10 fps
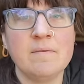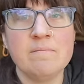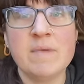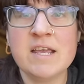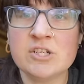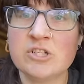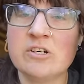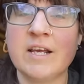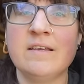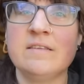Make sure
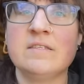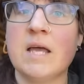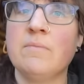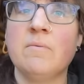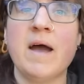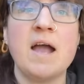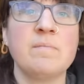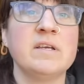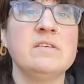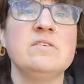you're getting the sample
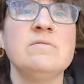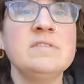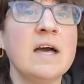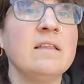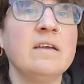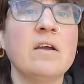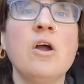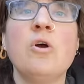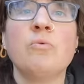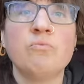pack because using that link
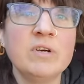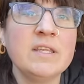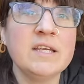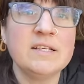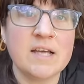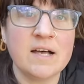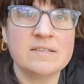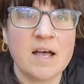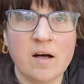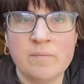really
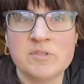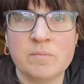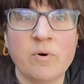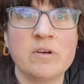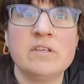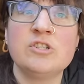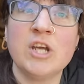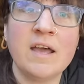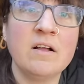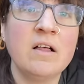does help support the
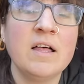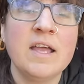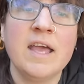channel.